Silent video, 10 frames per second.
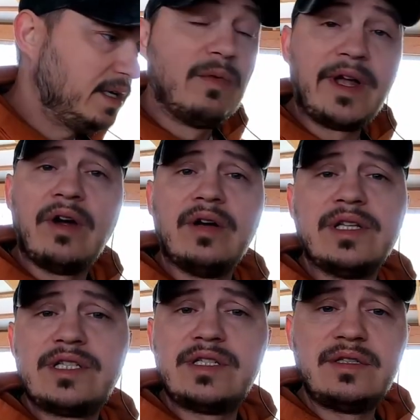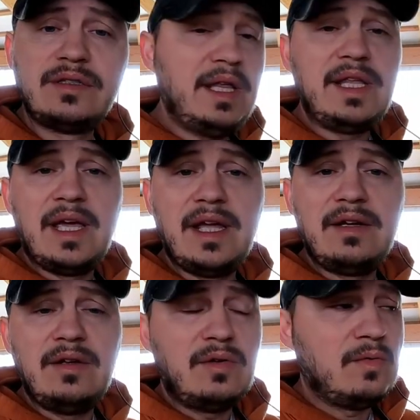Regardless, in the
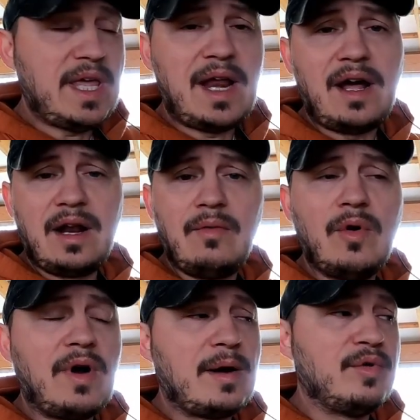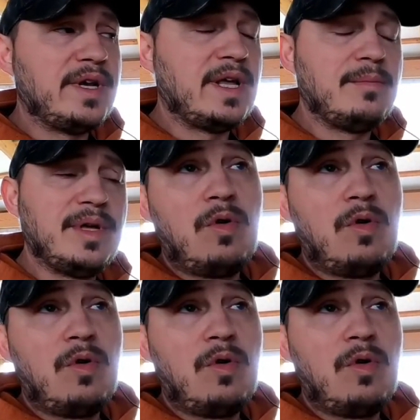end, we cannot and will not breed him.